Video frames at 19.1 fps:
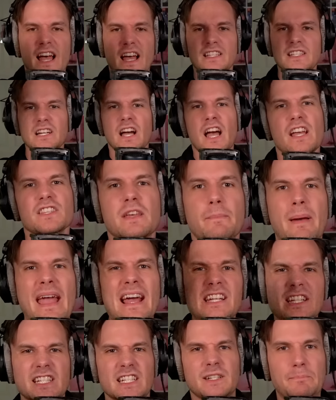You
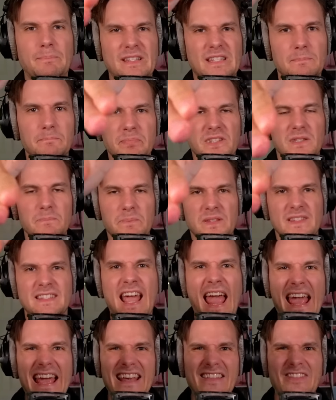bitch. Psh, psh, psh.
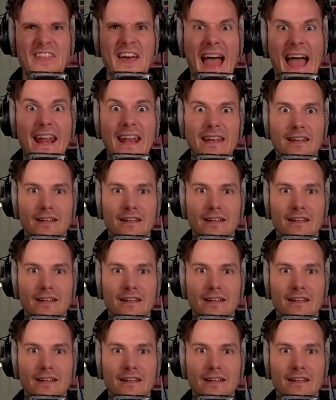Take that.